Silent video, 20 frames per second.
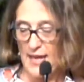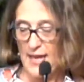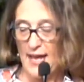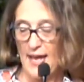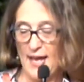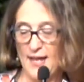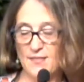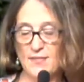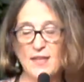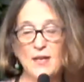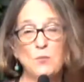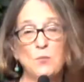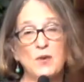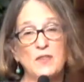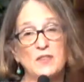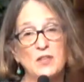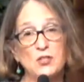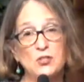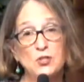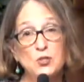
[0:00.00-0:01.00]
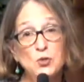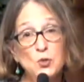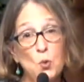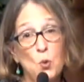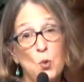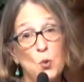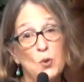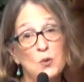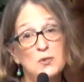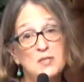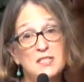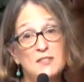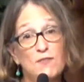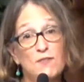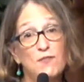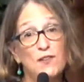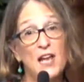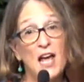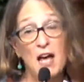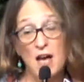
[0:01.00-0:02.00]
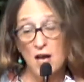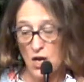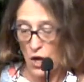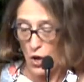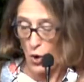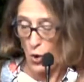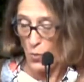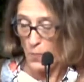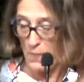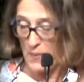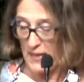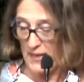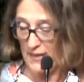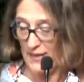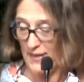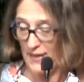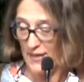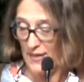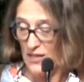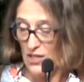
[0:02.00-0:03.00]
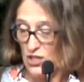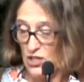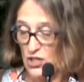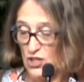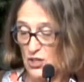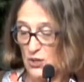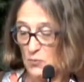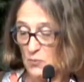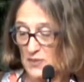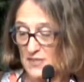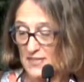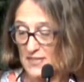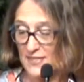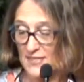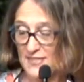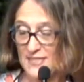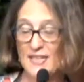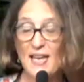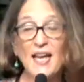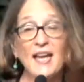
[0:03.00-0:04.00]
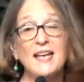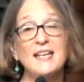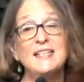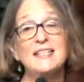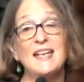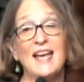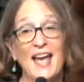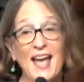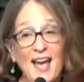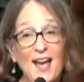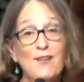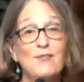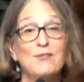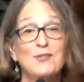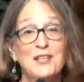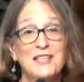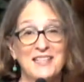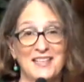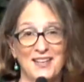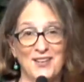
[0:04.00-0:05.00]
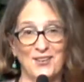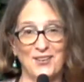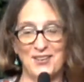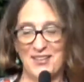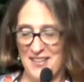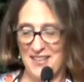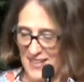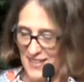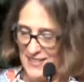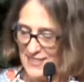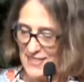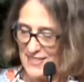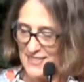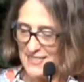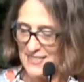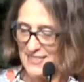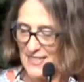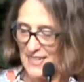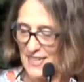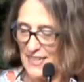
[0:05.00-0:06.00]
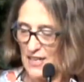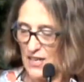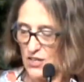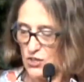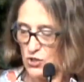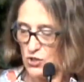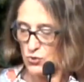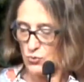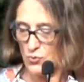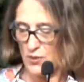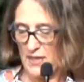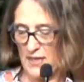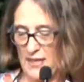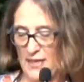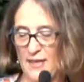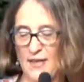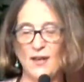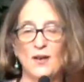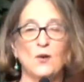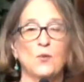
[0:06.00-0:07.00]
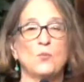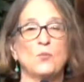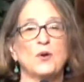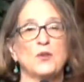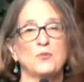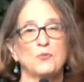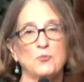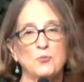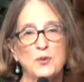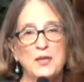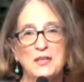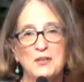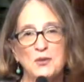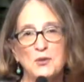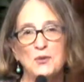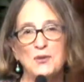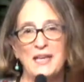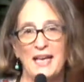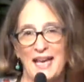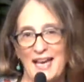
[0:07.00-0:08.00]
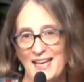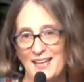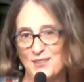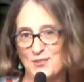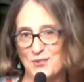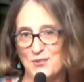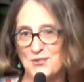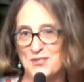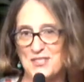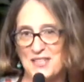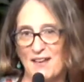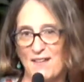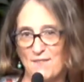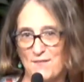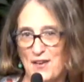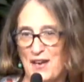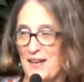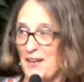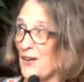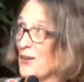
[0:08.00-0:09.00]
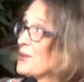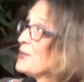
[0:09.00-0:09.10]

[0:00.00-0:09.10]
And then when the doors flung open, she was stunned every year to see a tree with real candles afire.